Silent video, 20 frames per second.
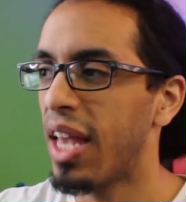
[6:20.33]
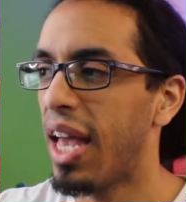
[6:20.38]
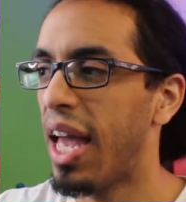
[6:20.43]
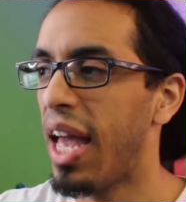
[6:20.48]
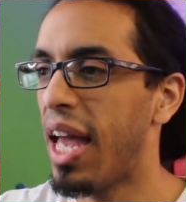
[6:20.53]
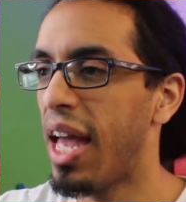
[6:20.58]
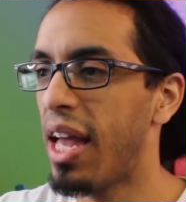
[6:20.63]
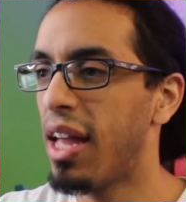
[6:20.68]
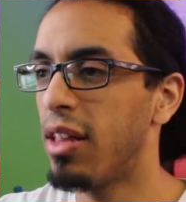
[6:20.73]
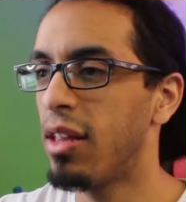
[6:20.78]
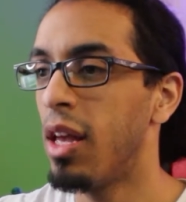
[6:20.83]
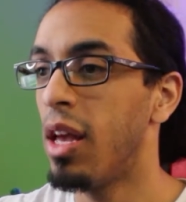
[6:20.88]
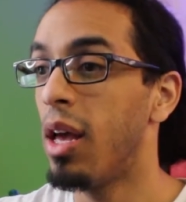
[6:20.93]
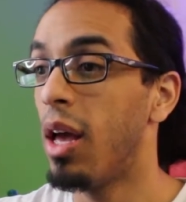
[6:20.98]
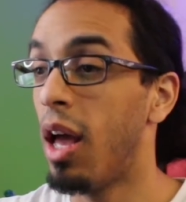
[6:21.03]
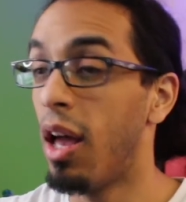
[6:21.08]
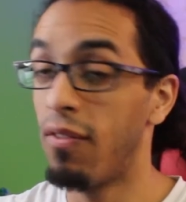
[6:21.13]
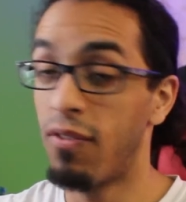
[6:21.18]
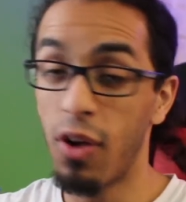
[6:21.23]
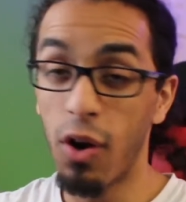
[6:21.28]
And
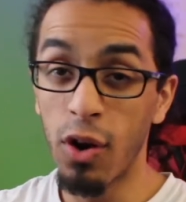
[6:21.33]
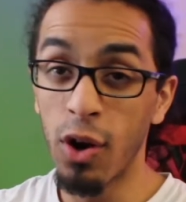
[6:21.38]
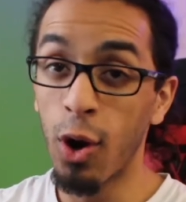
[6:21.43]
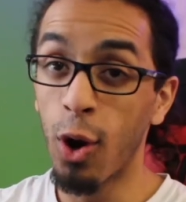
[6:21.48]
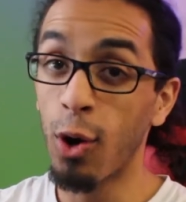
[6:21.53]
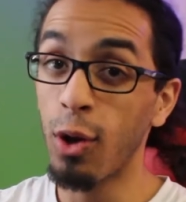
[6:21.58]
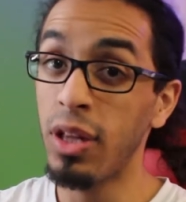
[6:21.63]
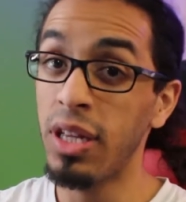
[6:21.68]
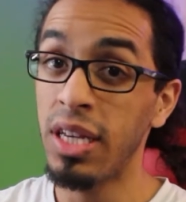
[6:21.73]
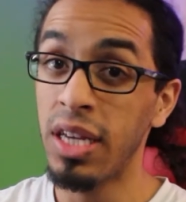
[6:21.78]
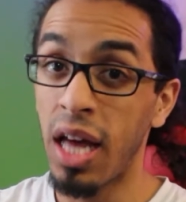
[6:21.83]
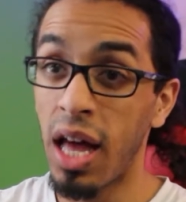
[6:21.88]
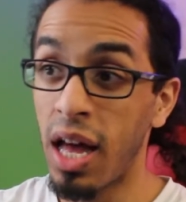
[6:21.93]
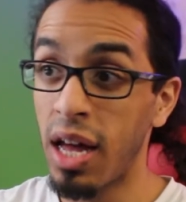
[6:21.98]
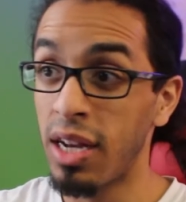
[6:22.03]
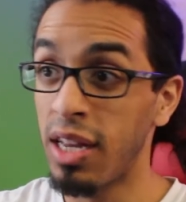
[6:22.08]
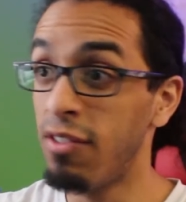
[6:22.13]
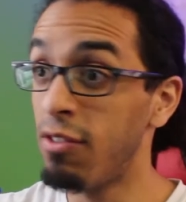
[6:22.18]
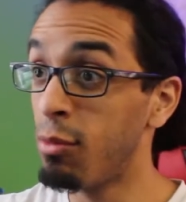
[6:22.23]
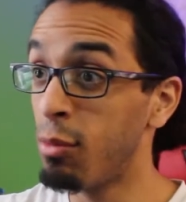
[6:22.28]
very early
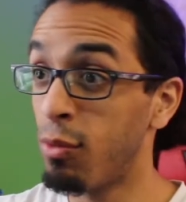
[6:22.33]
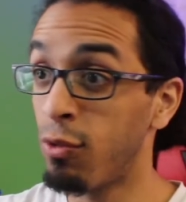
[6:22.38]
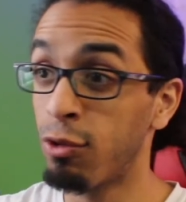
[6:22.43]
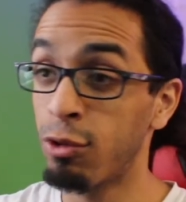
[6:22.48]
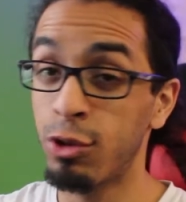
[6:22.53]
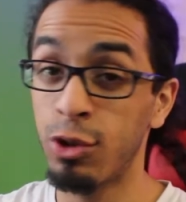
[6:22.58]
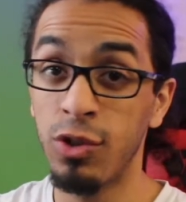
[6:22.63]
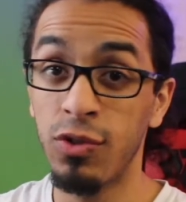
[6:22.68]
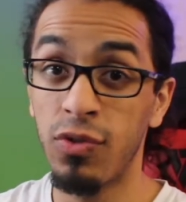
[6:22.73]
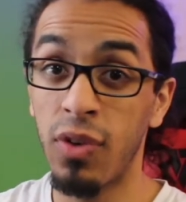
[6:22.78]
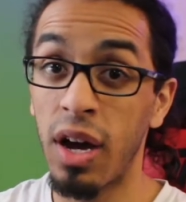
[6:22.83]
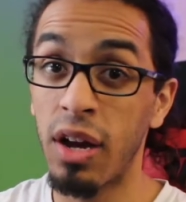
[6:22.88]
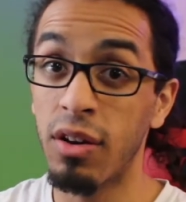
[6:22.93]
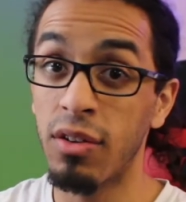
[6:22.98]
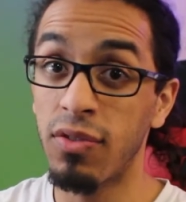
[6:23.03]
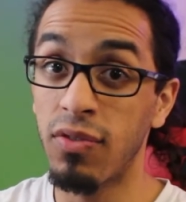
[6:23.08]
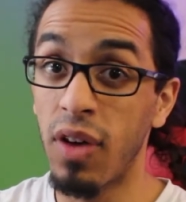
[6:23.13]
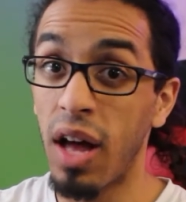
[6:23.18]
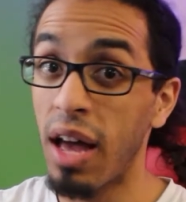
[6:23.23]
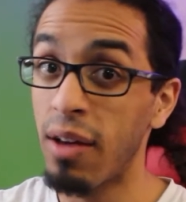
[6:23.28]
on, even before Street Fighter
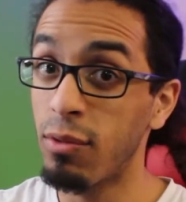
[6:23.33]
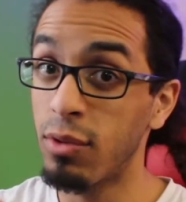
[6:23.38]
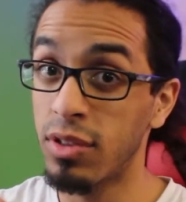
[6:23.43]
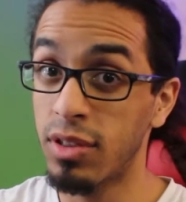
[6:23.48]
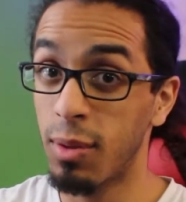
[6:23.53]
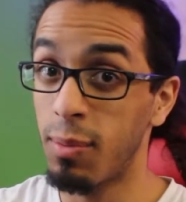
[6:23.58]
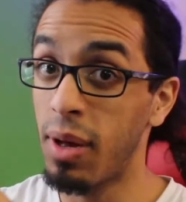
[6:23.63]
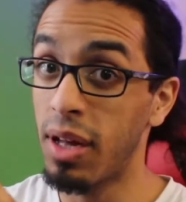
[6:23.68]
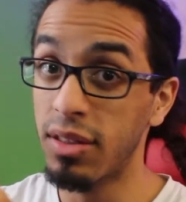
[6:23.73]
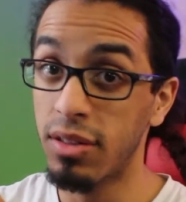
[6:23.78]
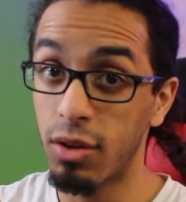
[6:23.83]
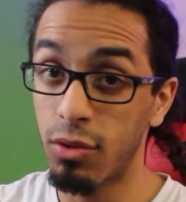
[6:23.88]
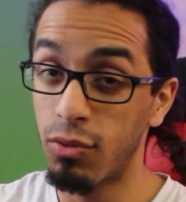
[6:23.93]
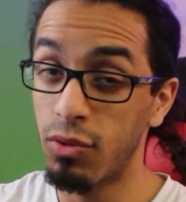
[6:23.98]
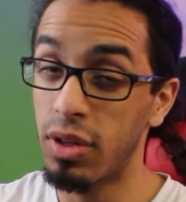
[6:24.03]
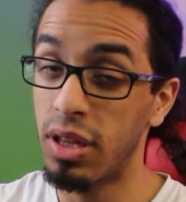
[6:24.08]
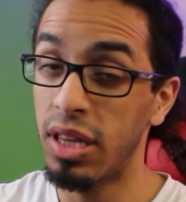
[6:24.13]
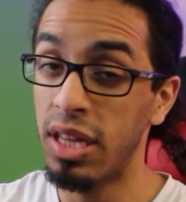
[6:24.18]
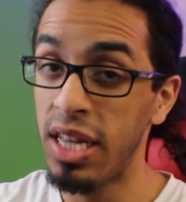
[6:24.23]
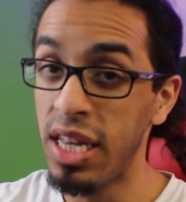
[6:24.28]
five was about to
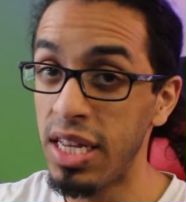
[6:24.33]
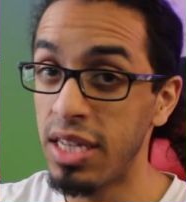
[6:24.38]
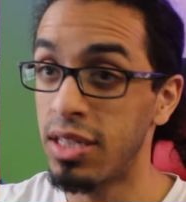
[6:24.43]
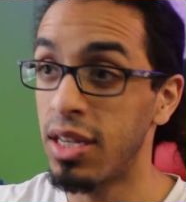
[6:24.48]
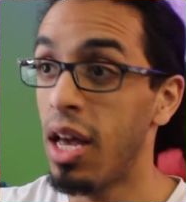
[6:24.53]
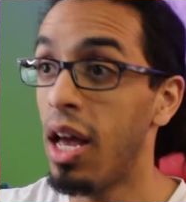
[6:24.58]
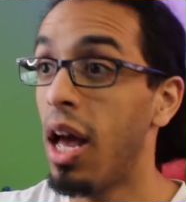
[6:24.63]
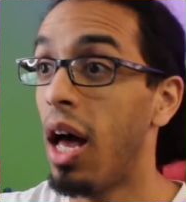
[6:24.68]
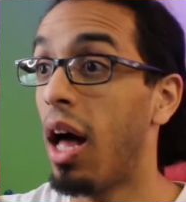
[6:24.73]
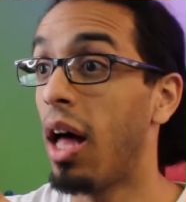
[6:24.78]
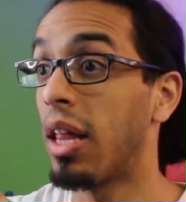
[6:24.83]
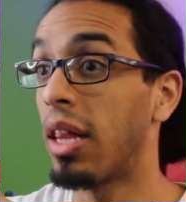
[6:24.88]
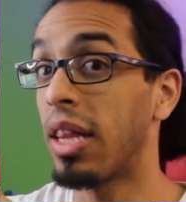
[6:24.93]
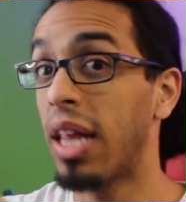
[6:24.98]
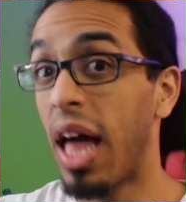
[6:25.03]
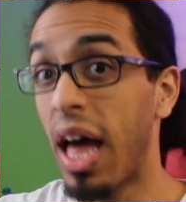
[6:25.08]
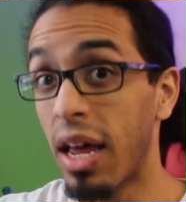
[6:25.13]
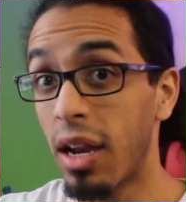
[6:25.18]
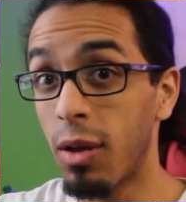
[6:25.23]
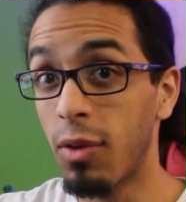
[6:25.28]
release, a
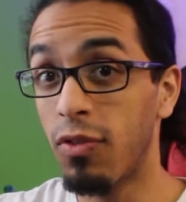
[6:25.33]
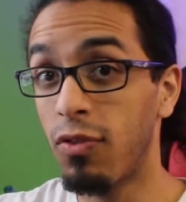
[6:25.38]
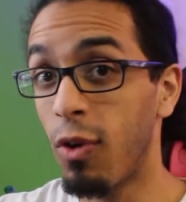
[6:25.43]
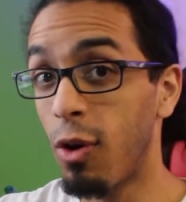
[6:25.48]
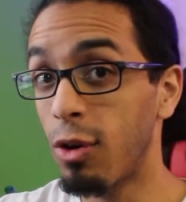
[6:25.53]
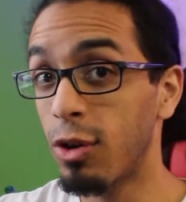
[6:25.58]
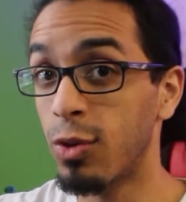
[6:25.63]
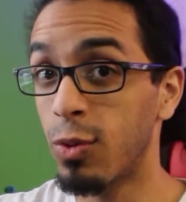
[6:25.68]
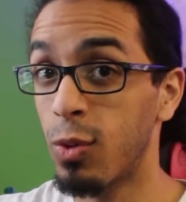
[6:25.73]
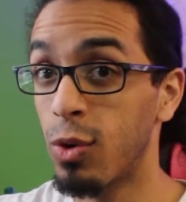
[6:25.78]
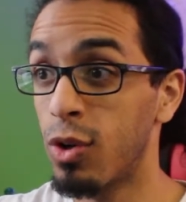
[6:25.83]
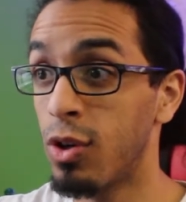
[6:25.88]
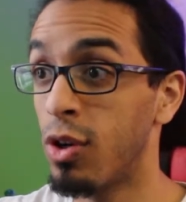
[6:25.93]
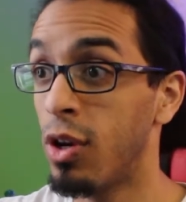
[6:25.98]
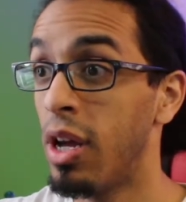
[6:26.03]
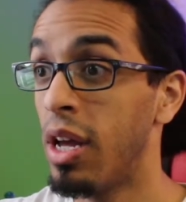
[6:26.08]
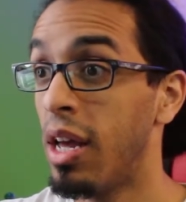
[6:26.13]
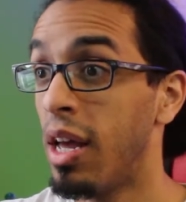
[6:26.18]
lot of folks were